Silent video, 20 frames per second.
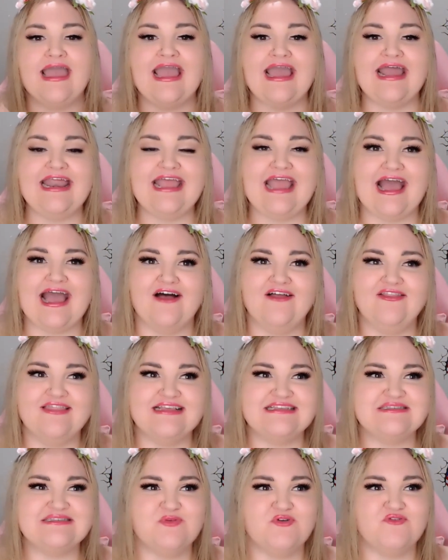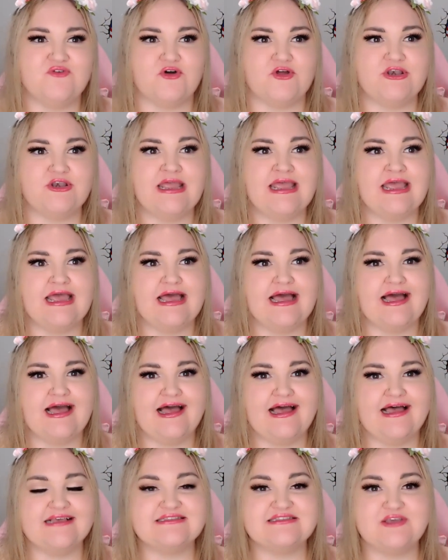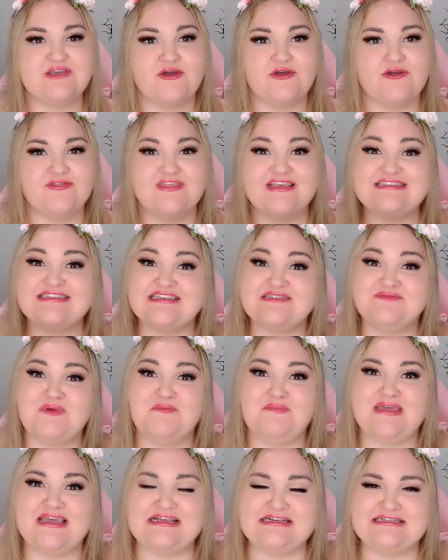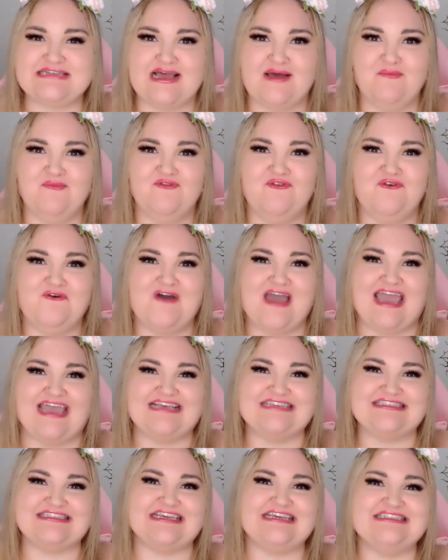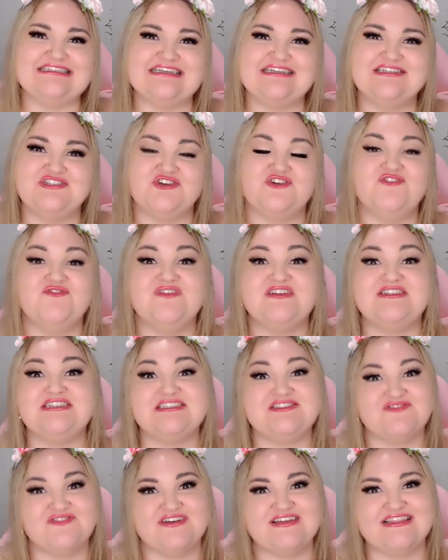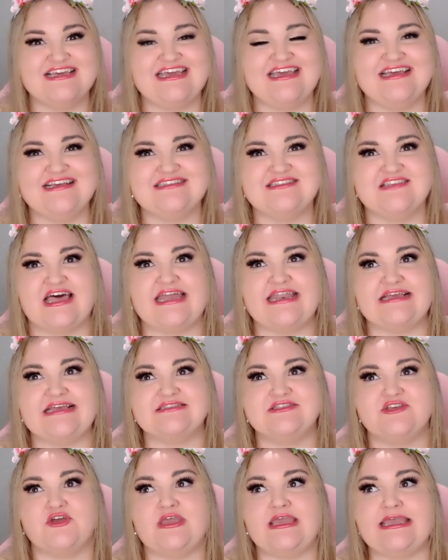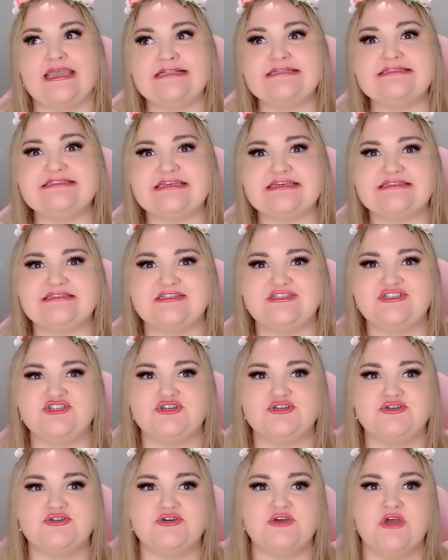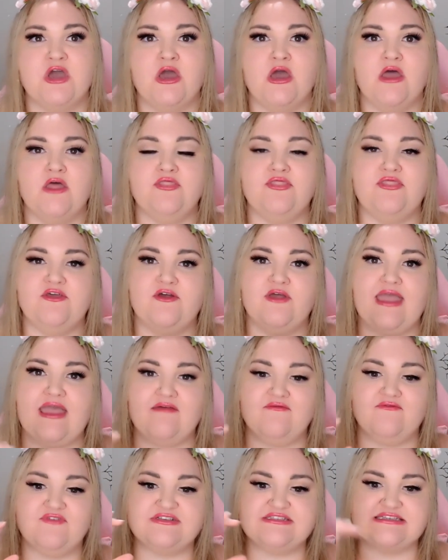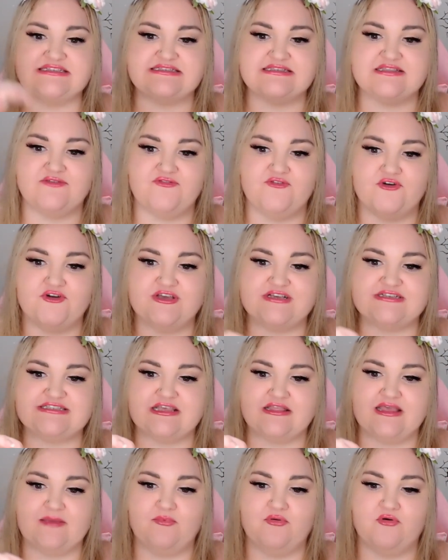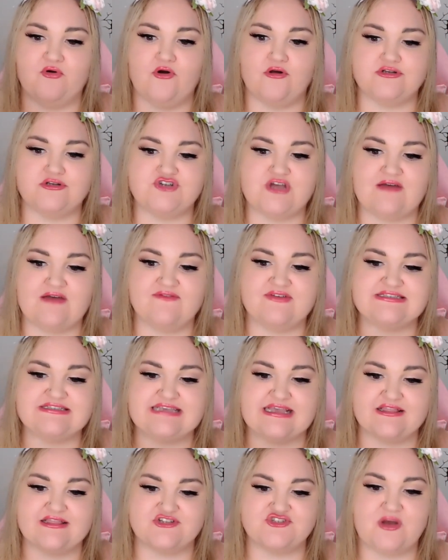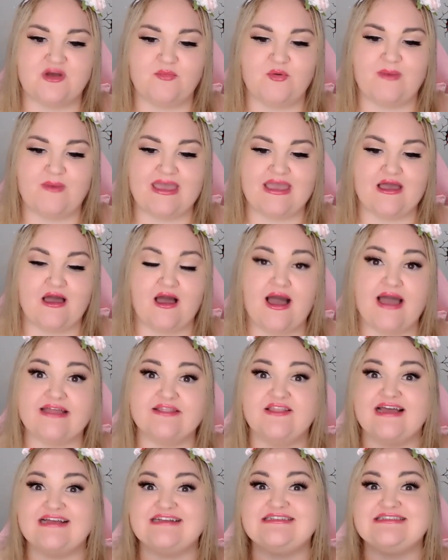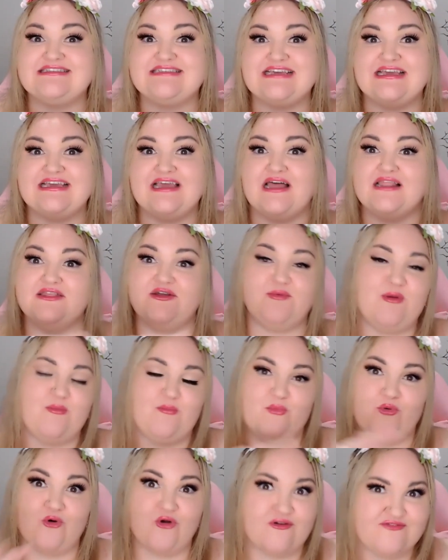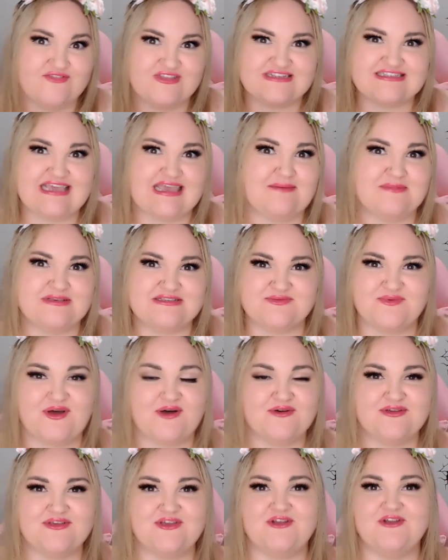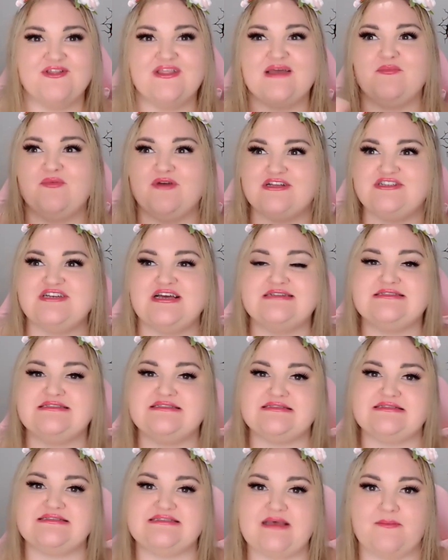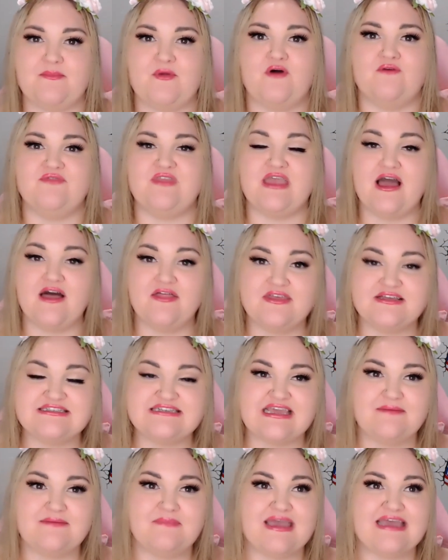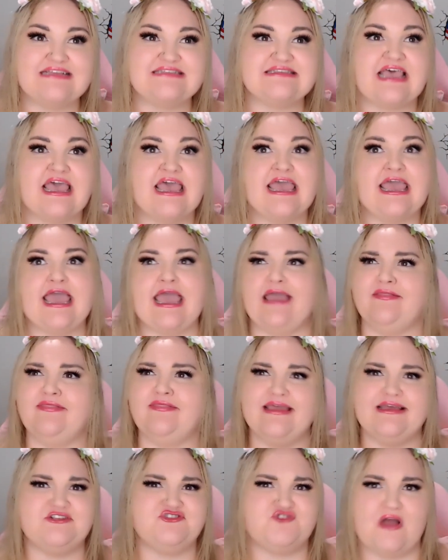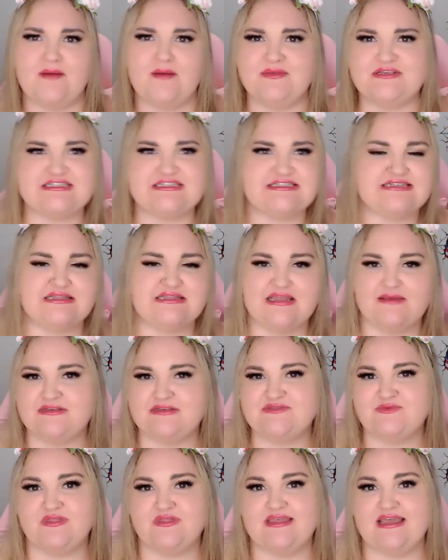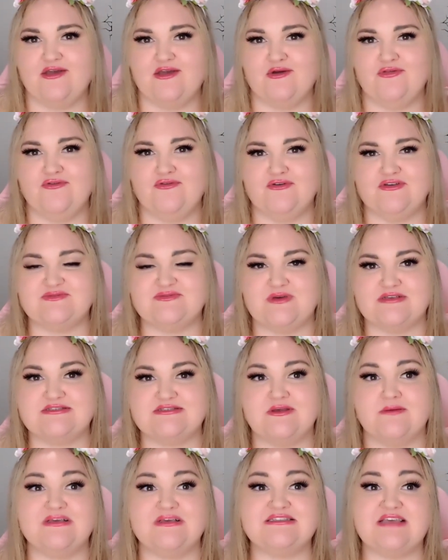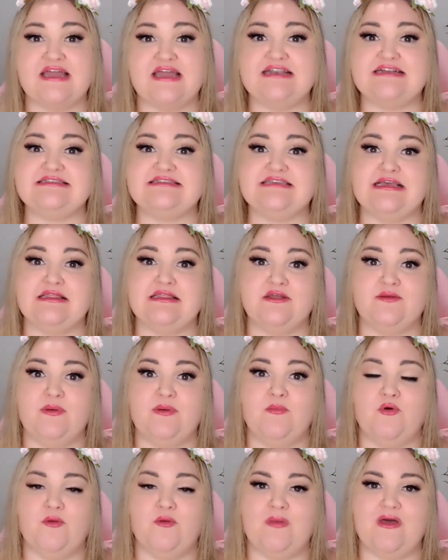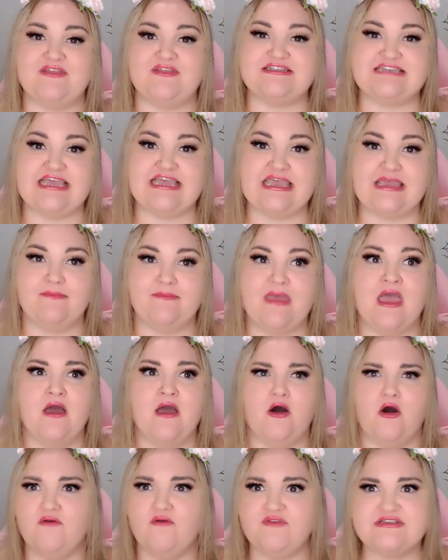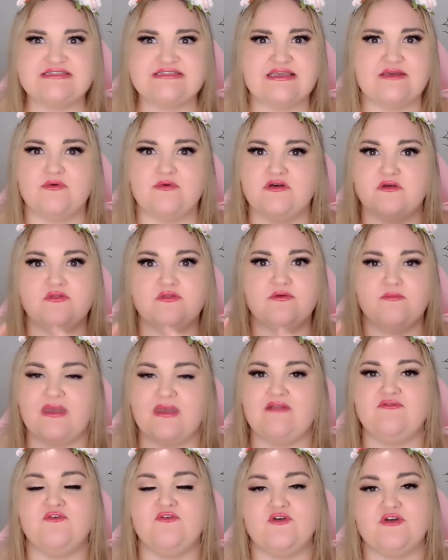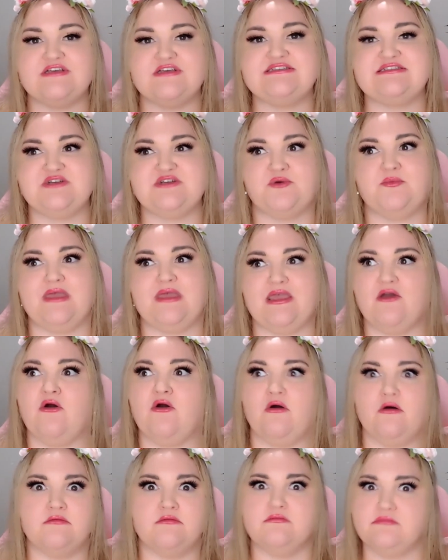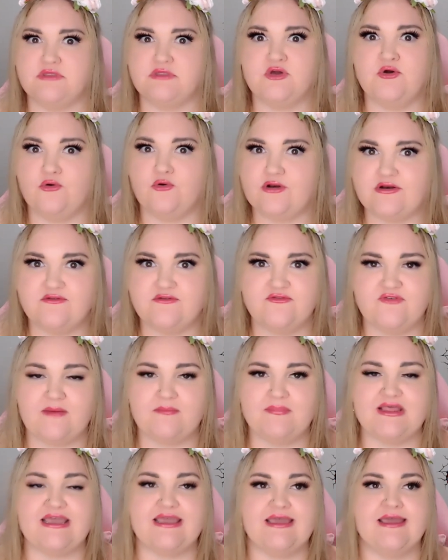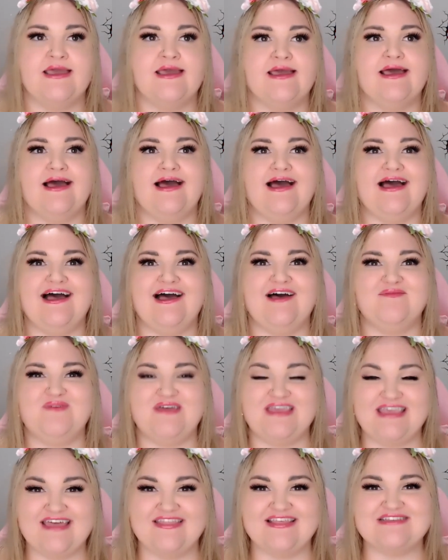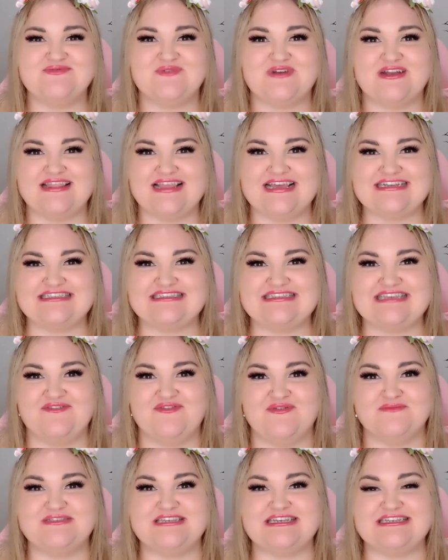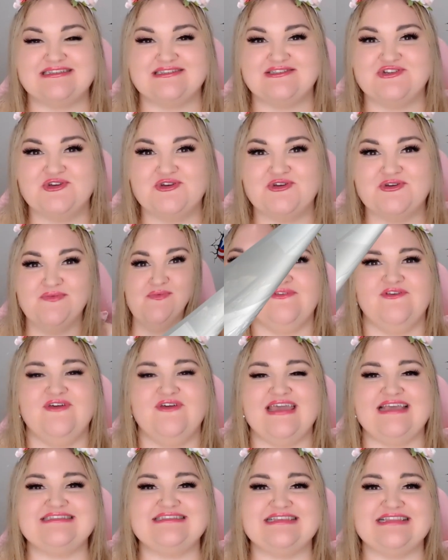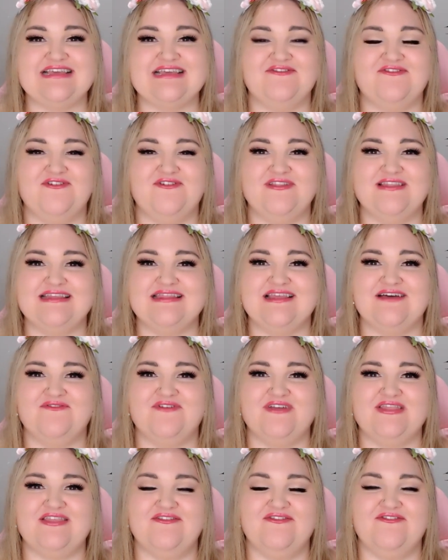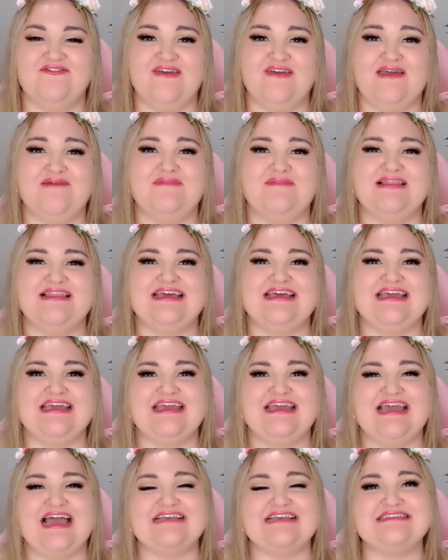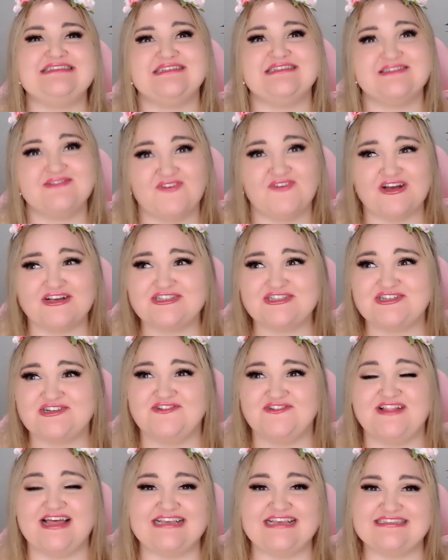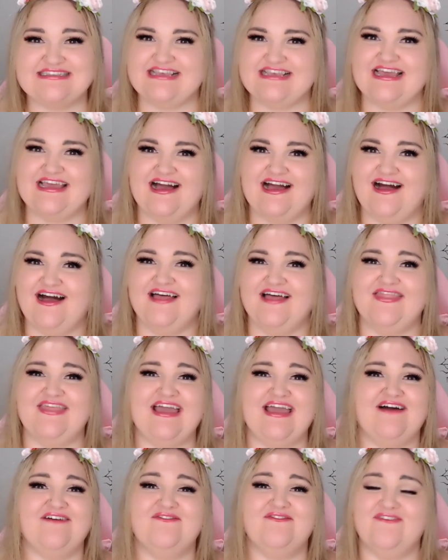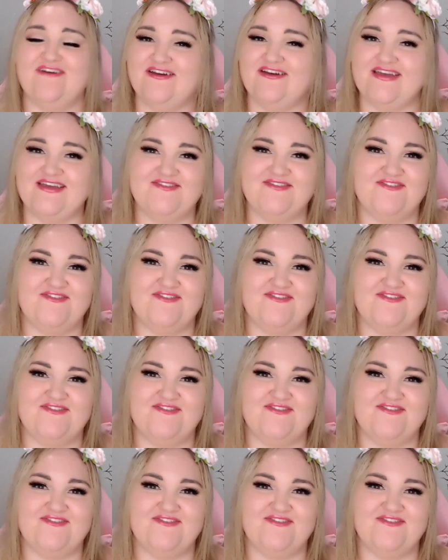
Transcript: Anyhow, let's move on. So this has been picked up for a season 2, which is really exciting. So in season 2, the emphasis and the focus that they put on Travis and the troublemaker, I'd like to see a little bit more of the team as well, like branch out to some of the other teammates and their dramas and dilemmas, what they go through as well. So I'm excited to see a little bit more about the team. Obviously, well, the main focus still being on the Gordon family. But yeah, that's what I'd like to see from season 2. You easily fall in love with the family, as dysfunctional as they are. They are very